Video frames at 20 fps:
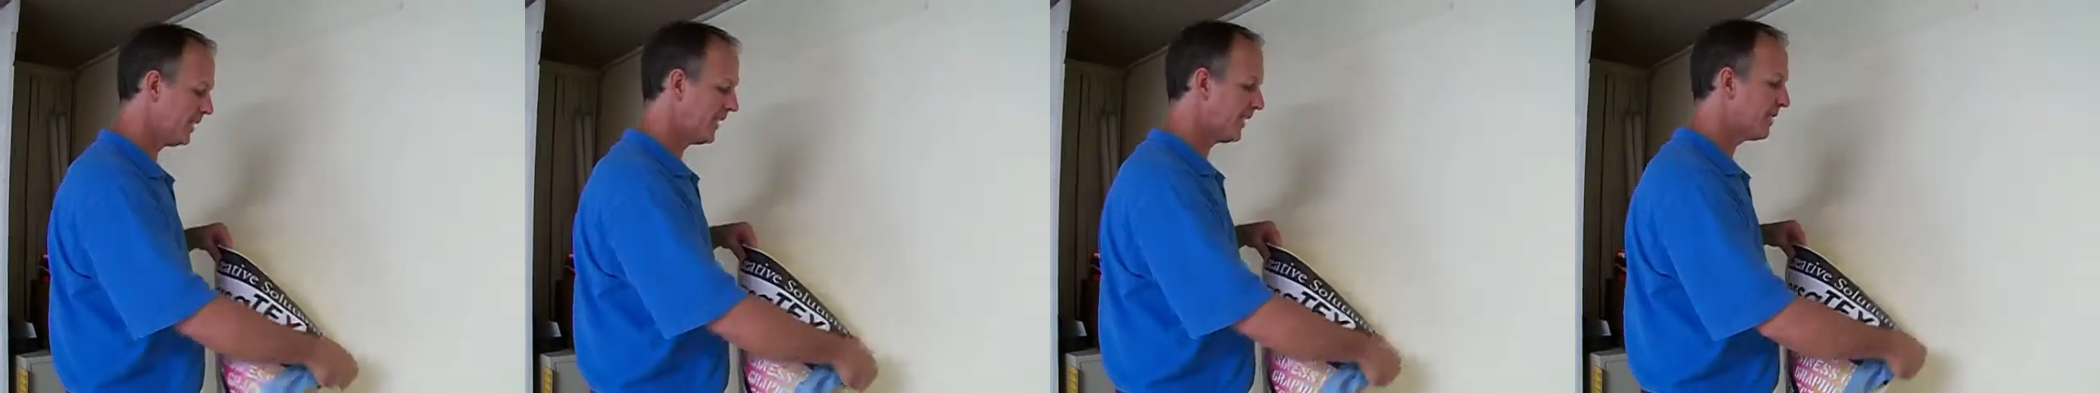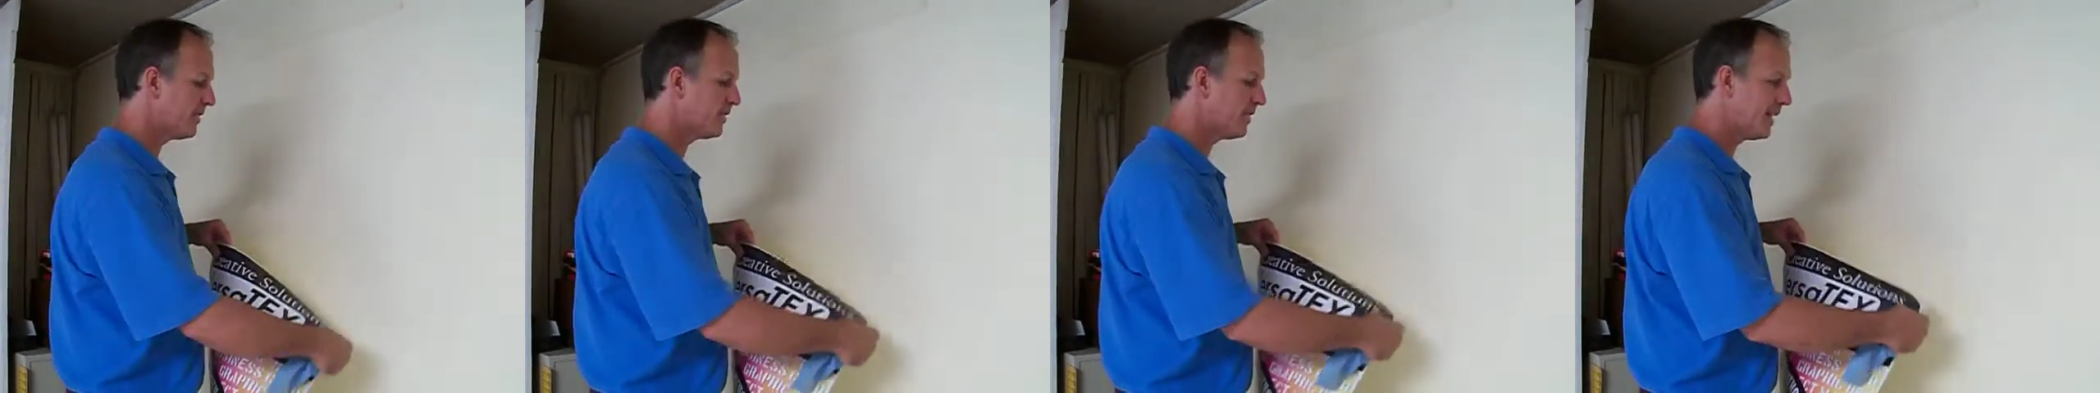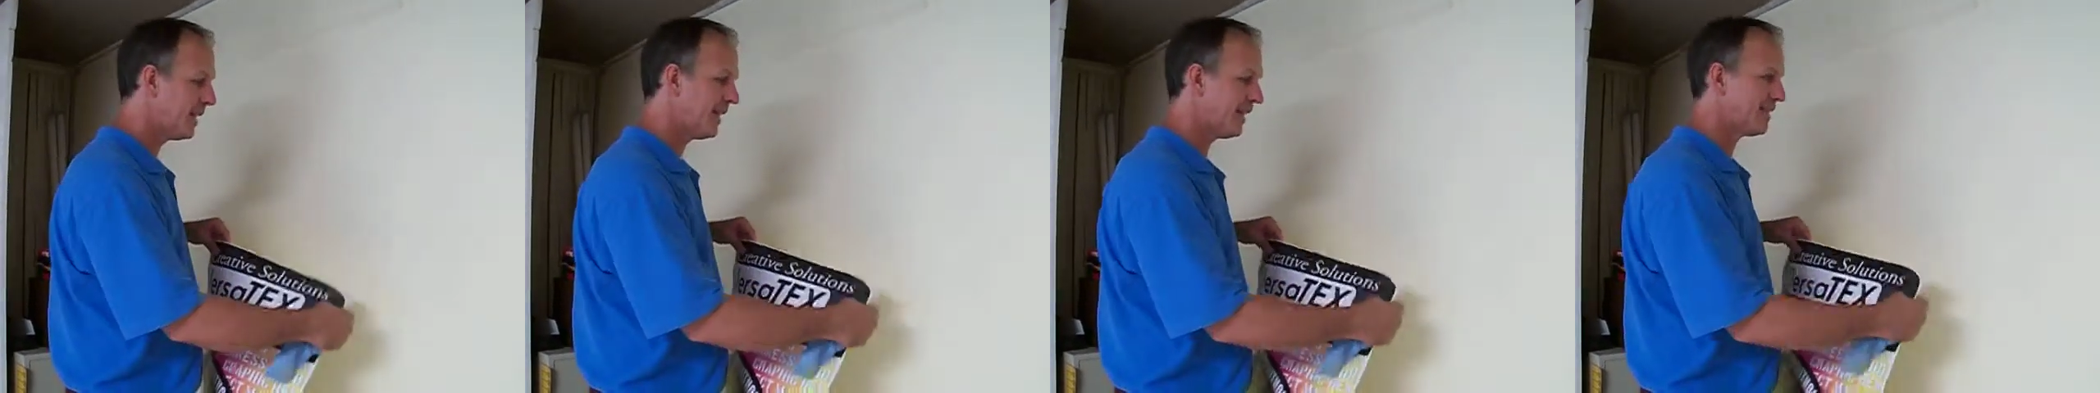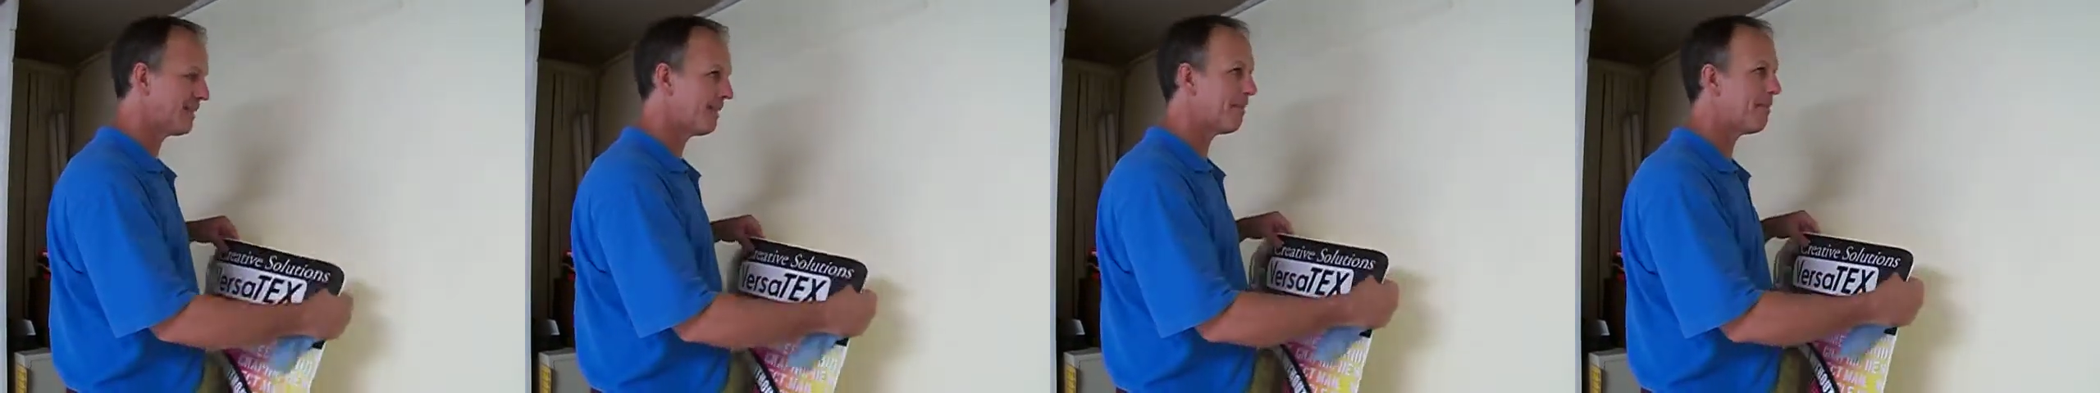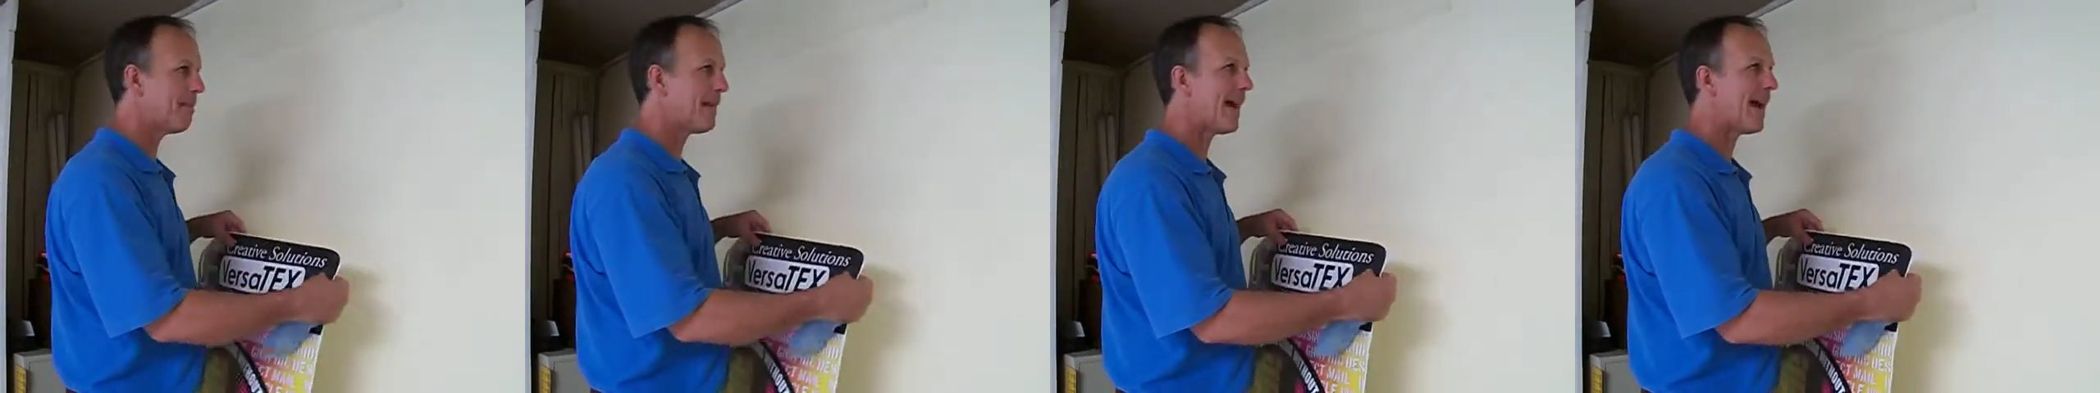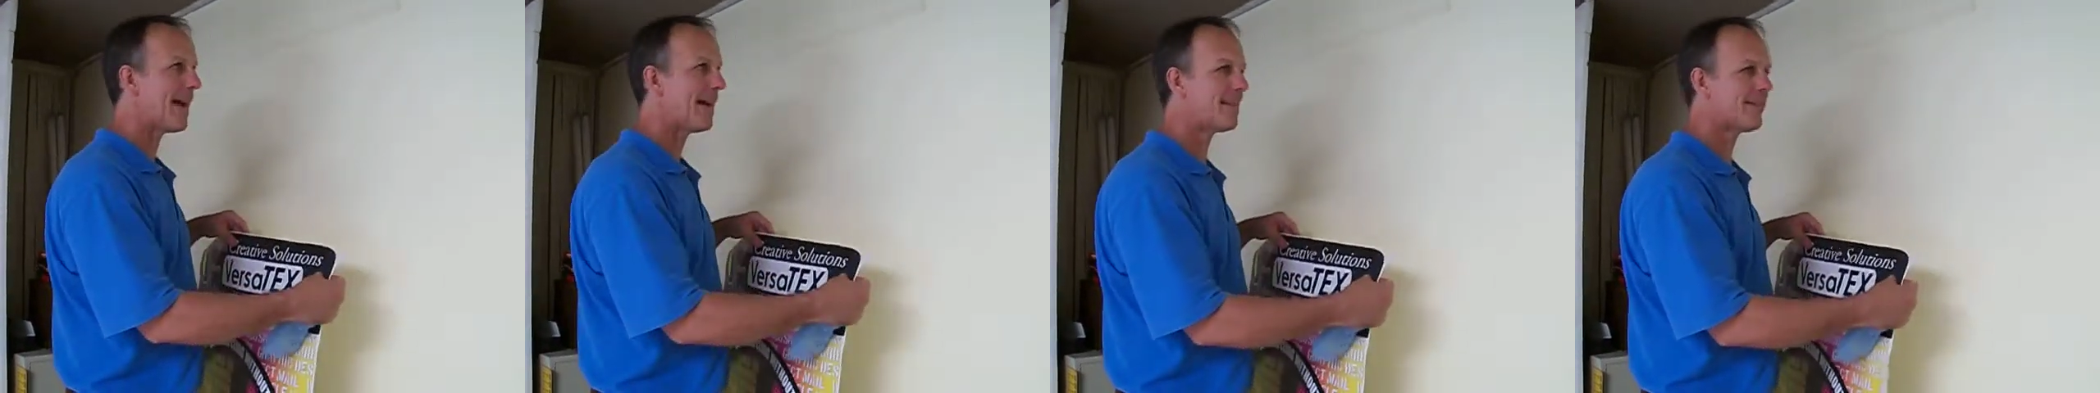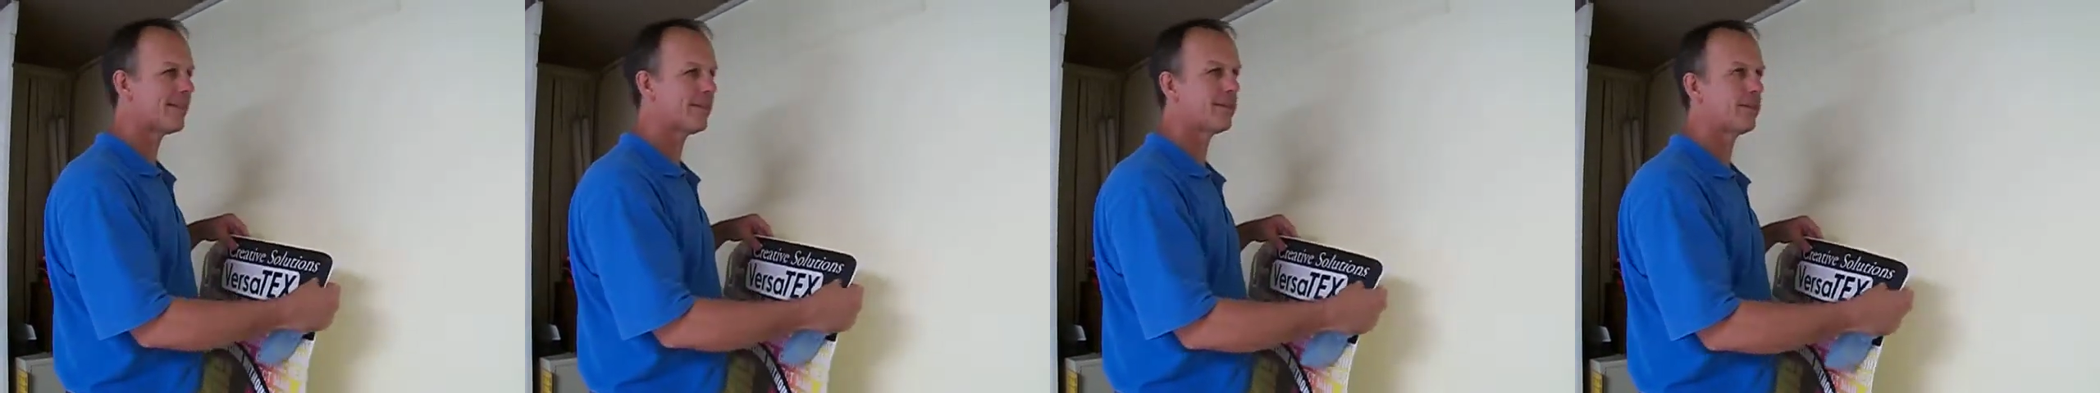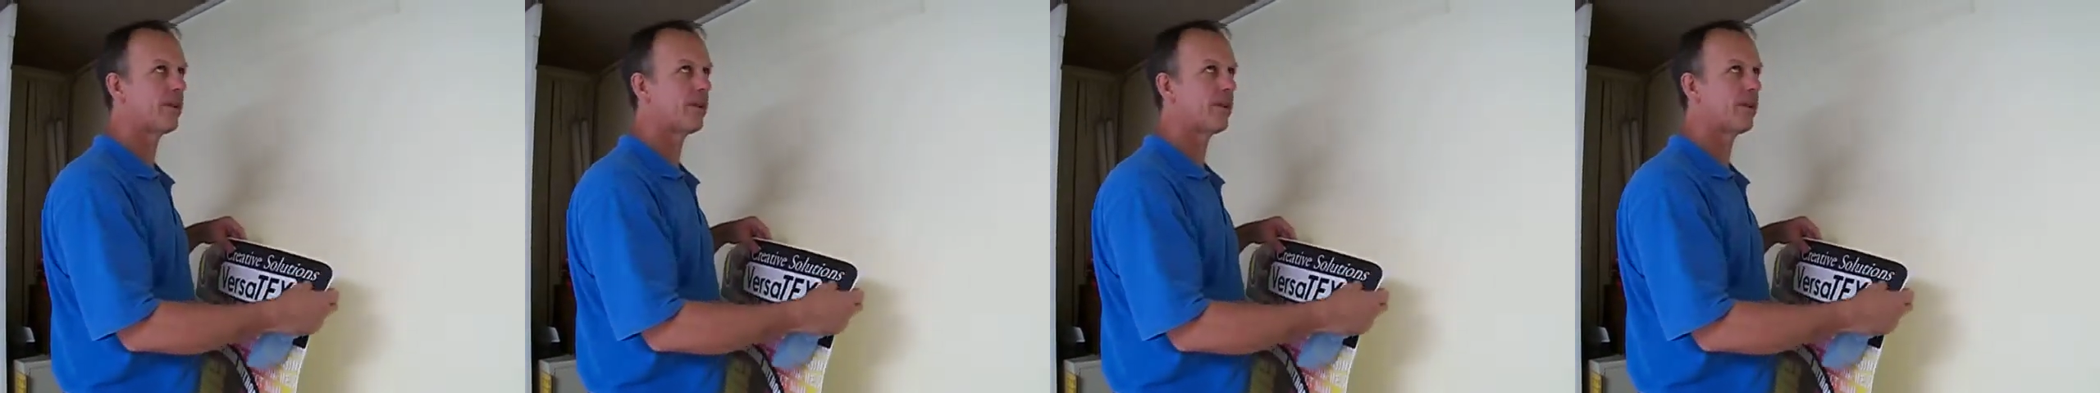and it's a matte,